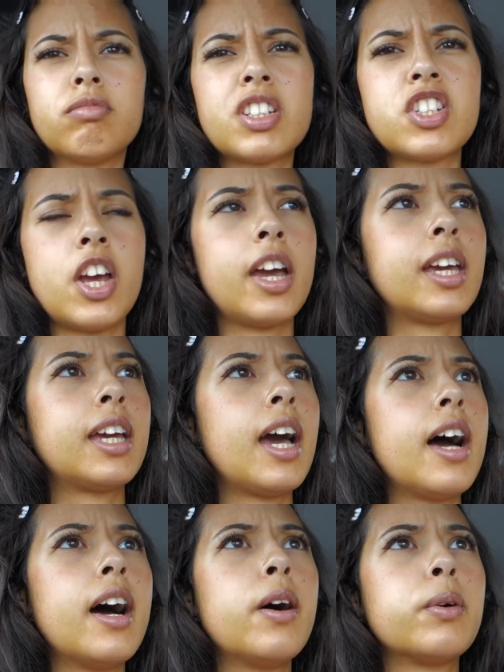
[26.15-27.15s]
check
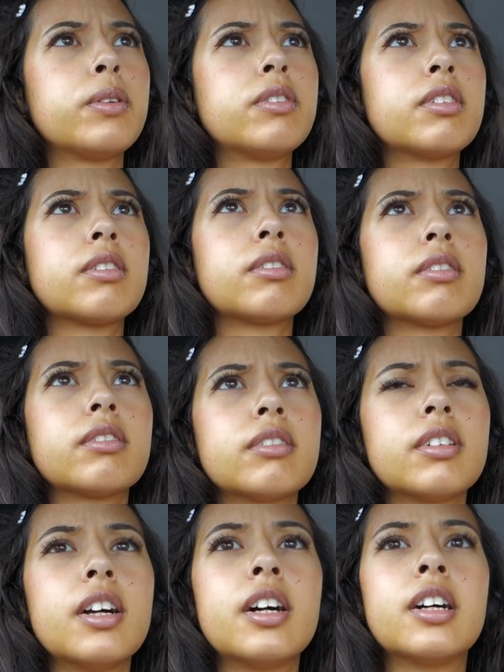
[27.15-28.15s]
out
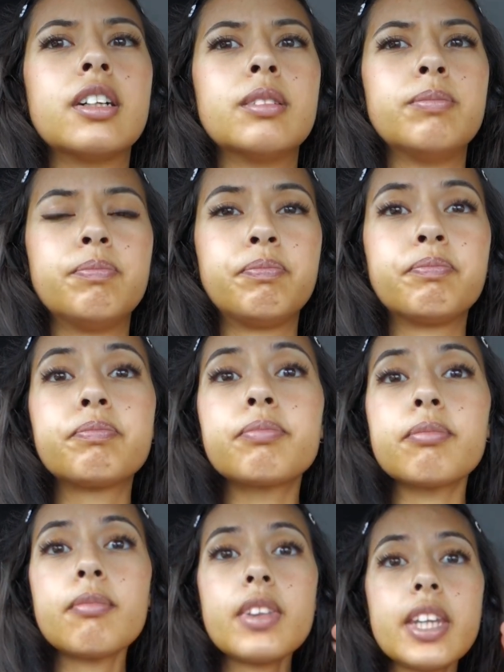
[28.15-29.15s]

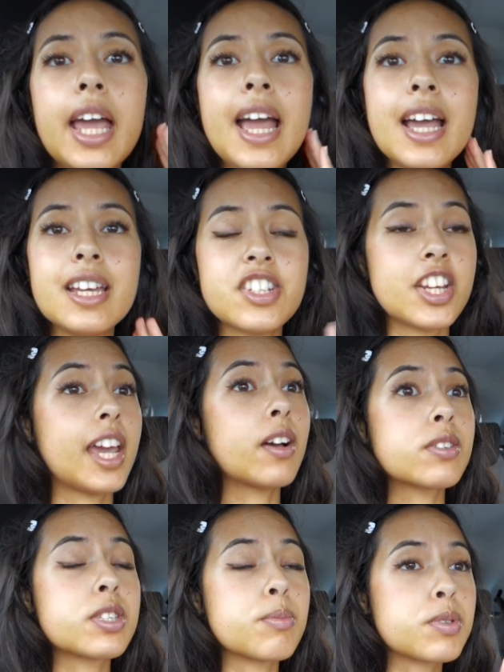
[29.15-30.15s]
um, check
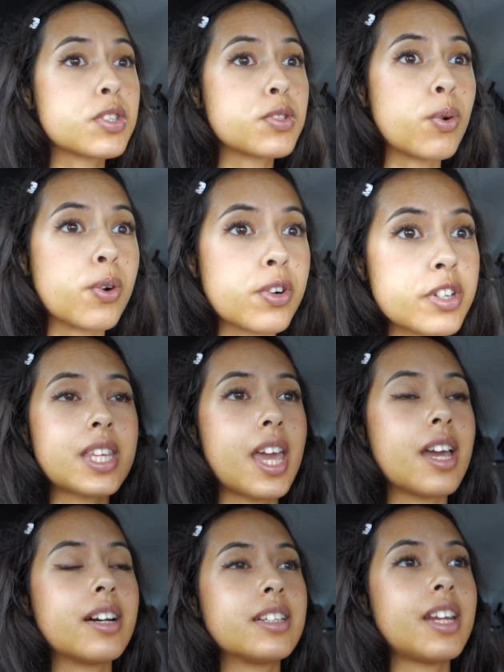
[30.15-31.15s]
out some stores.
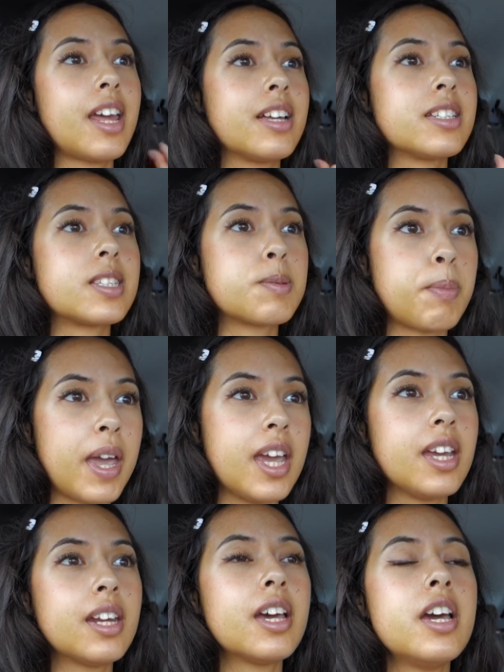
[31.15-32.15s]
And in
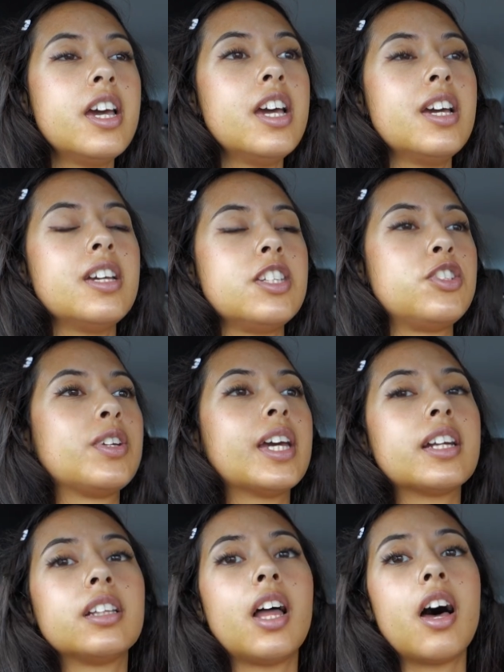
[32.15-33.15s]
Spain, you
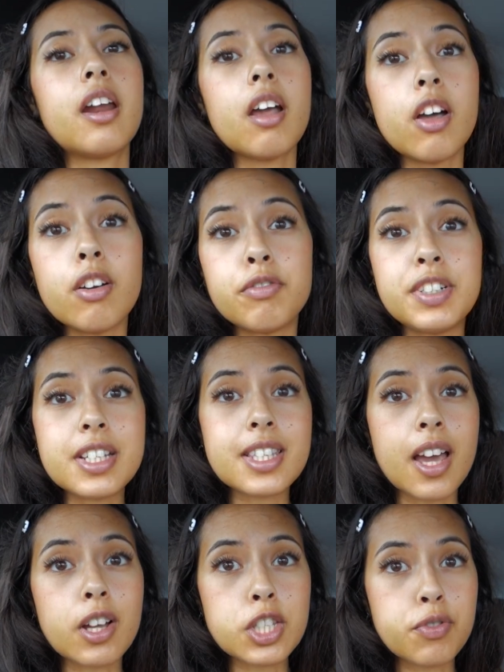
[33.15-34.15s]
get a lot of
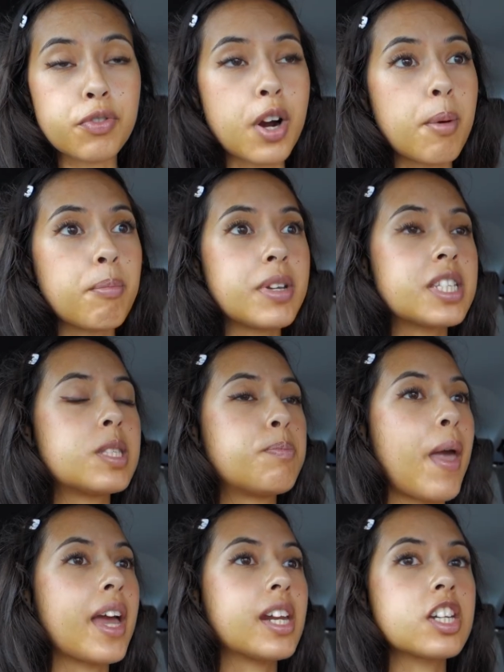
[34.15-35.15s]
discounts from
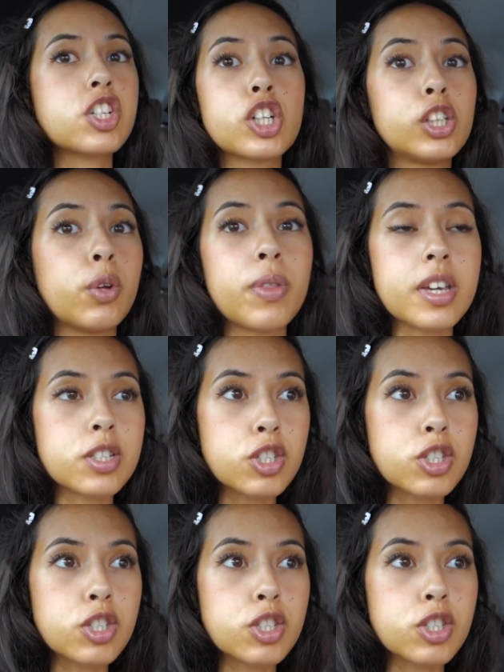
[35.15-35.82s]
Spanish clothing